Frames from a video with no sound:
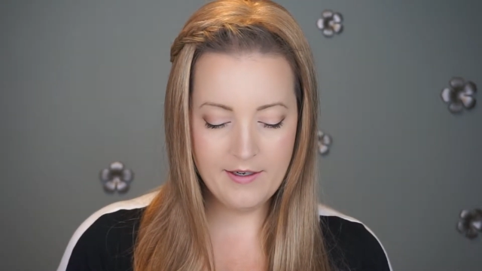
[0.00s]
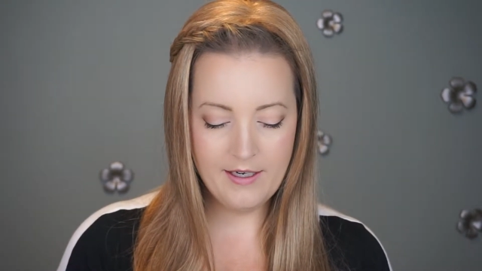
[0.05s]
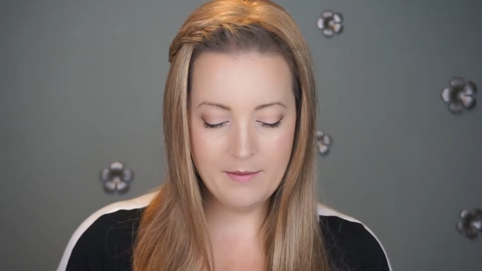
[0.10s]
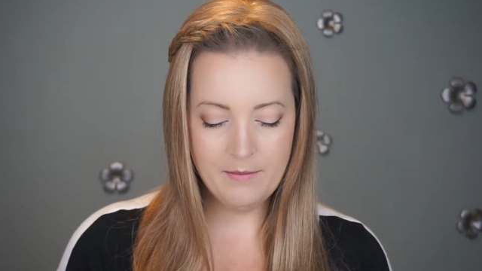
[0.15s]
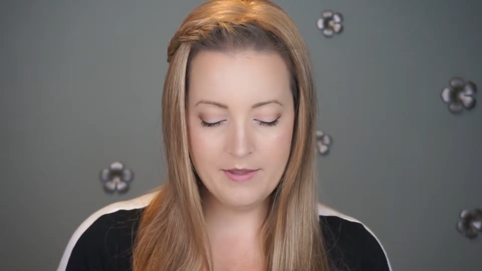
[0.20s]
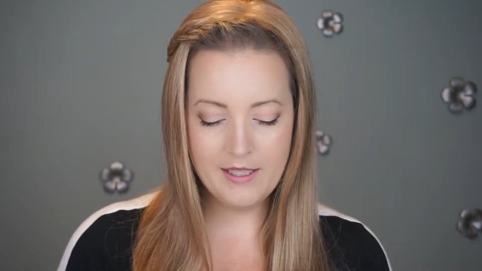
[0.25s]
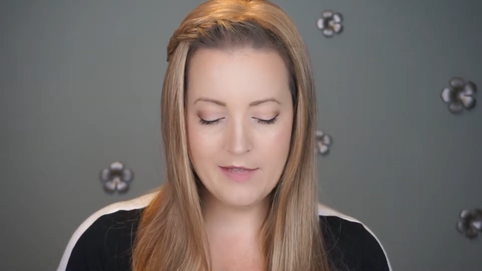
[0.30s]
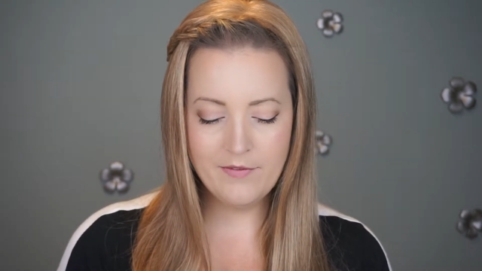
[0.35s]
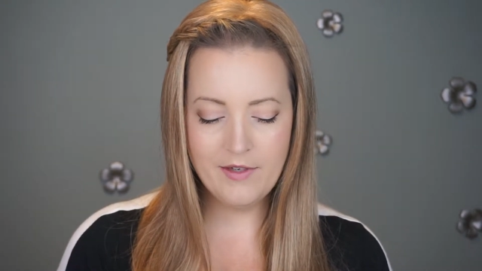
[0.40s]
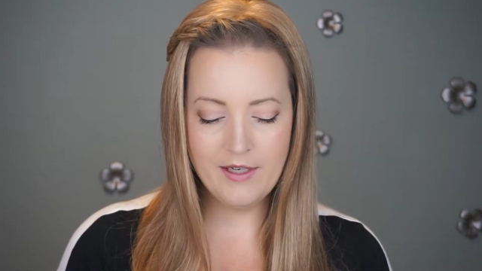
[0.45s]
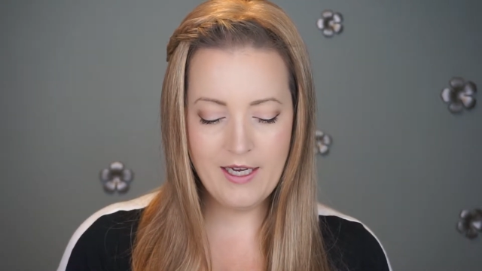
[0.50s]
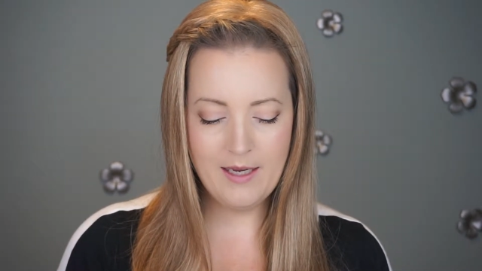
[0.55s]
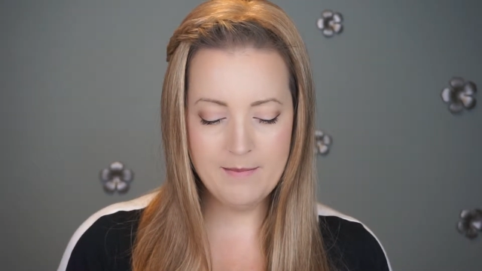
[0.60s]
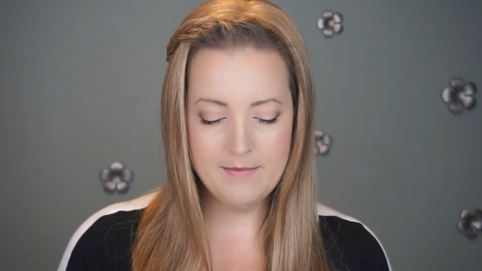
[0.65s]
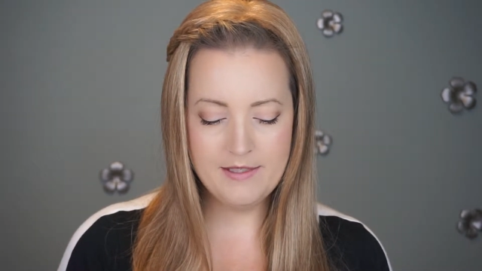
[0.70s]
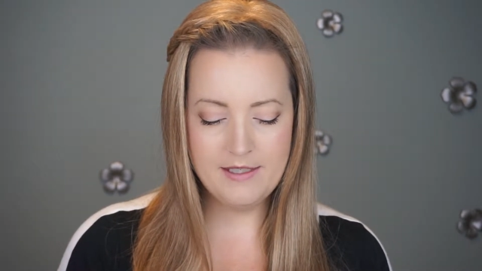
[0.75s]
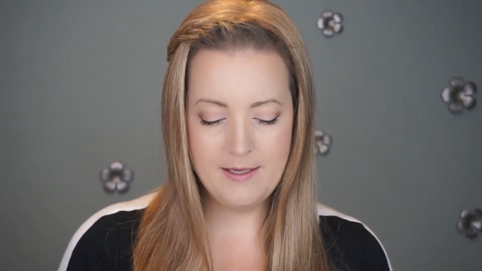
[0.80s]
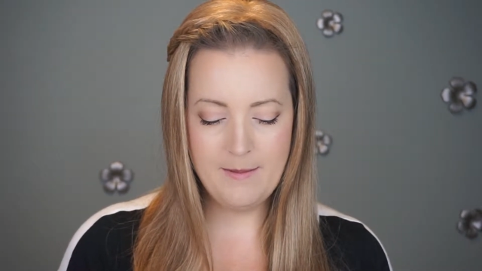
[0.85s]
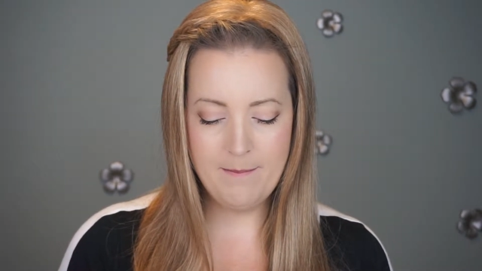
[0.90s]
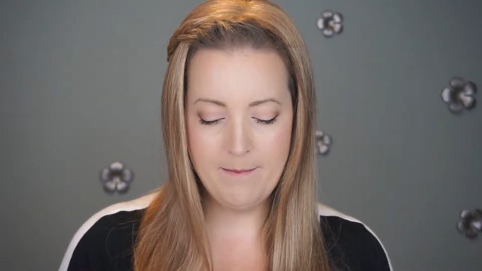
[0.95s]
I believe it
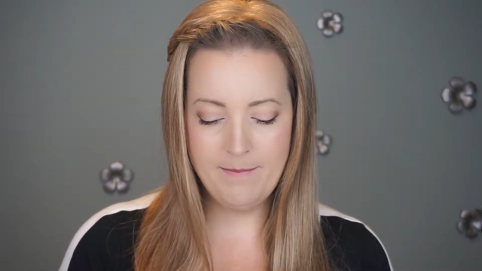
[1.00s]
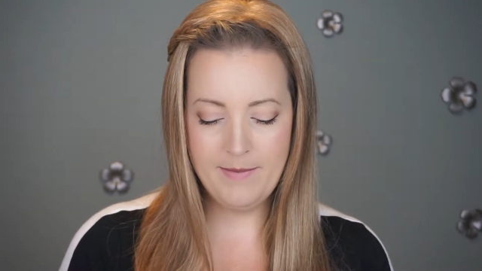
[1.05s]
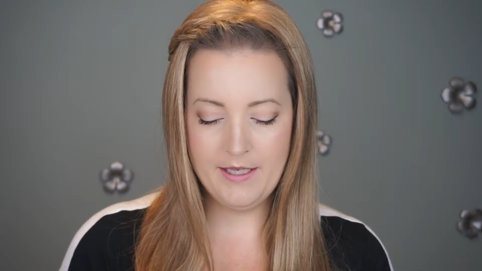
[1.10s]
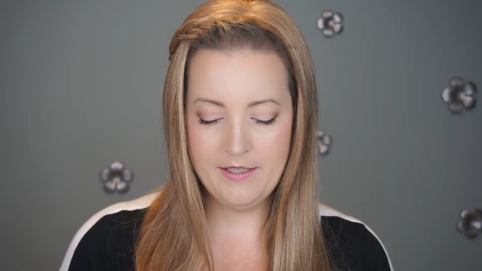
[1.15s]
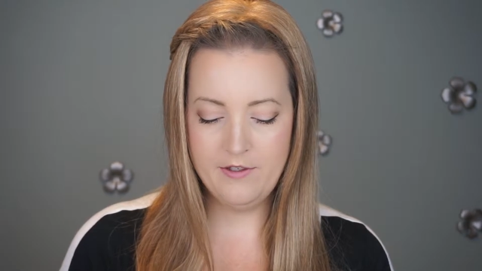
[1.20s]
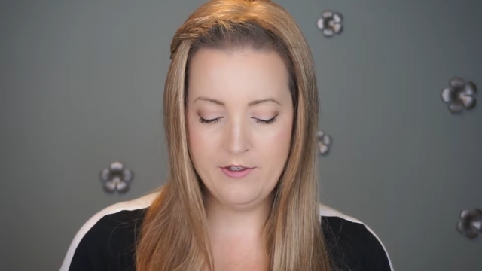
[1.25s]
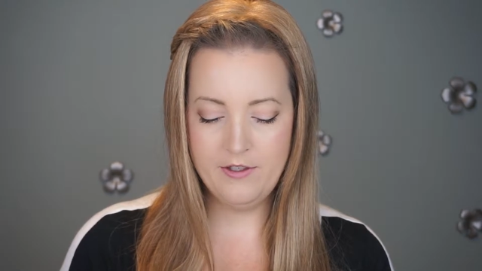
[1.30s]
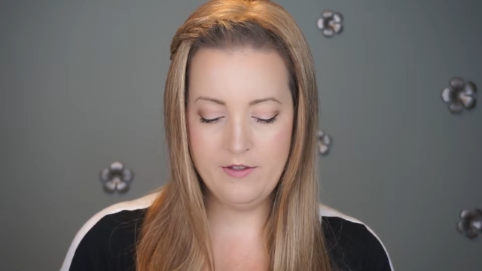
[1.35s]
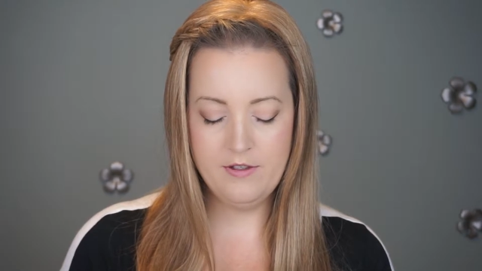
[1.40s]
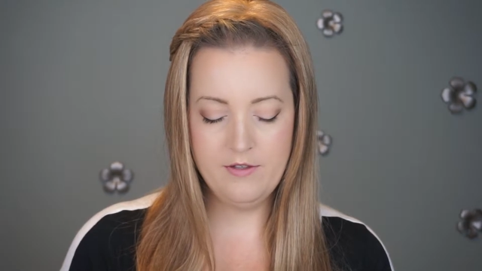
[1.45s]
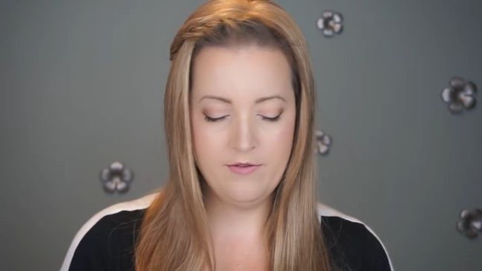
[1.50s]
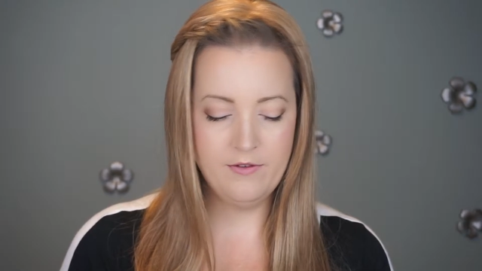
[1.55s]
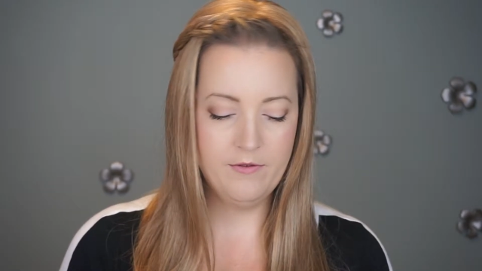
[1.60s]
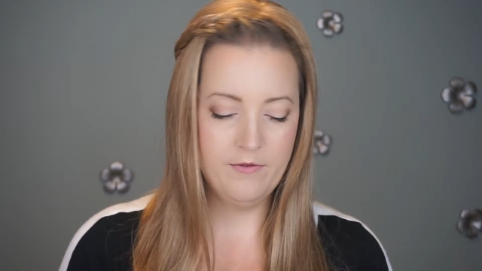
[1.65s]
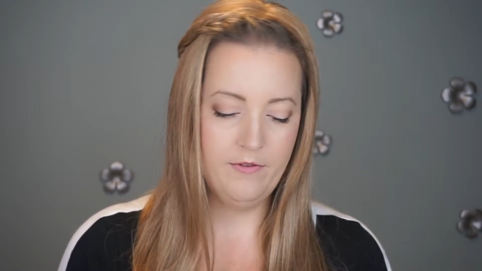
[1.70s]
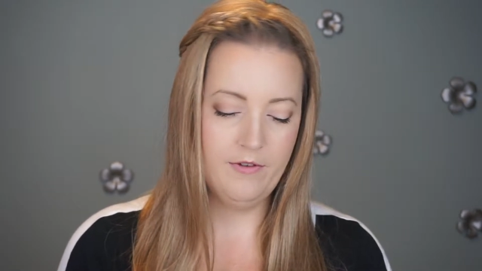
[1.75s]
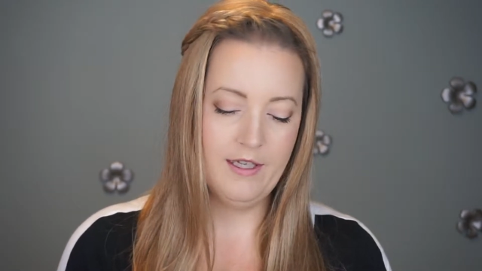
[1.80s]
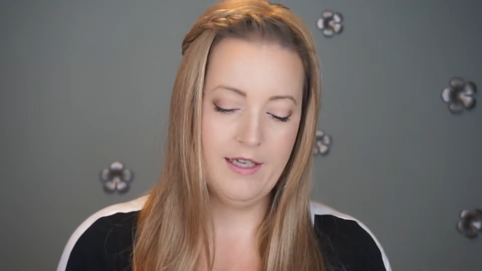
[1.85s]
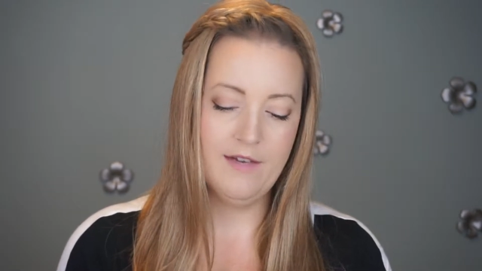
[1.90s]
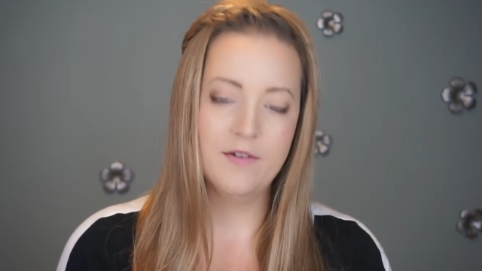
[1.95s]
comes in a bunch of
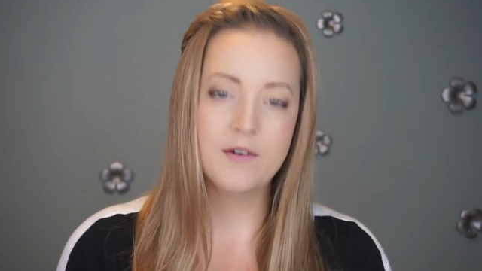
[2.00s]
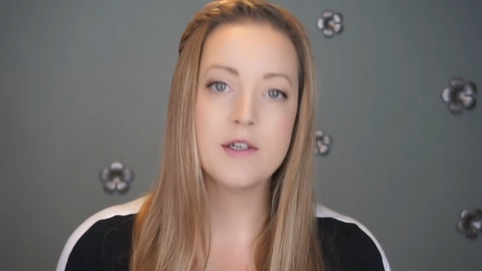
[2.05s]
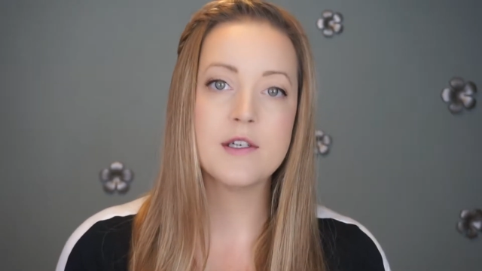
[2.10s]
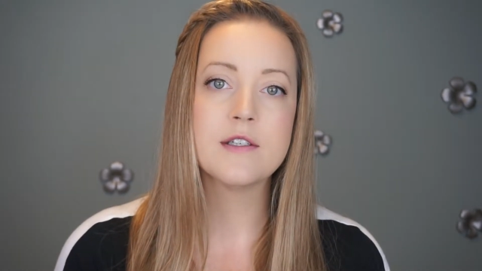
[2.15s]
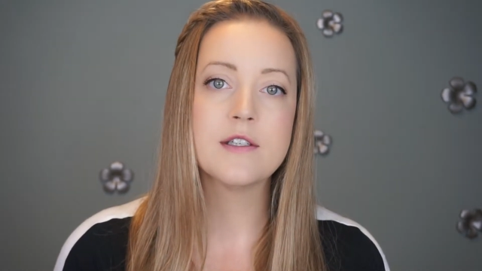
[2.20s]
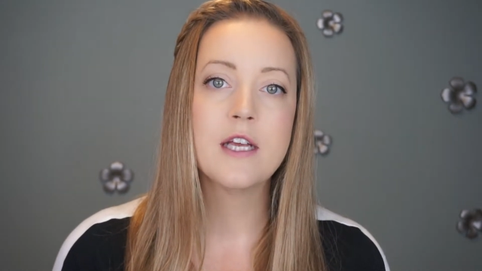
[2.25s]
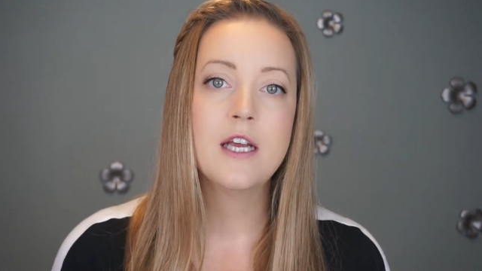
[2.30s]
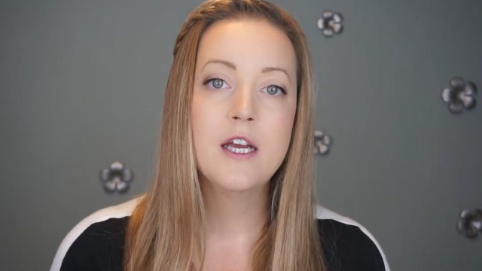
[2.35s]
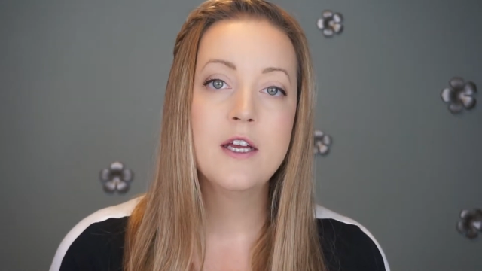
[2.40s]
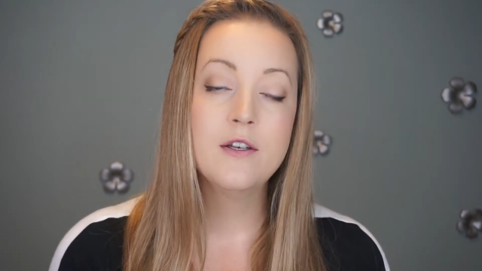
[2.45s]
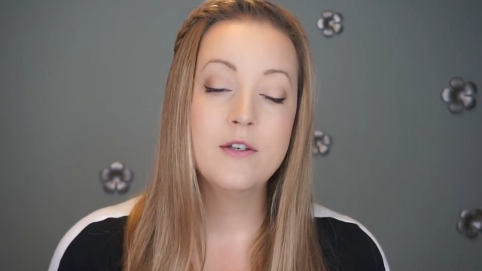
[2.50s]
different flavors.